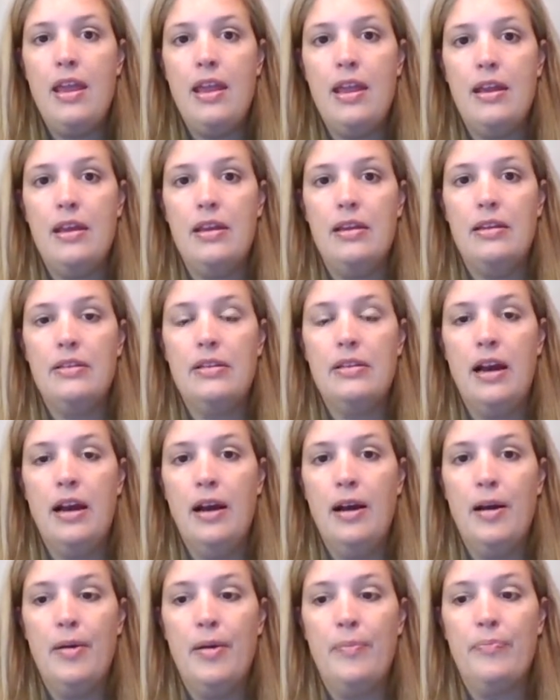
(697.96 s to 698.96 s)
and
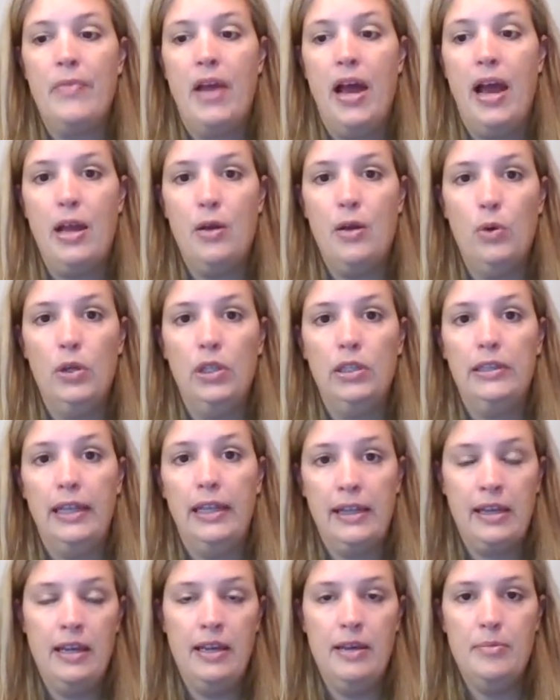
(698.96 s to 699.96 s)
um, I will link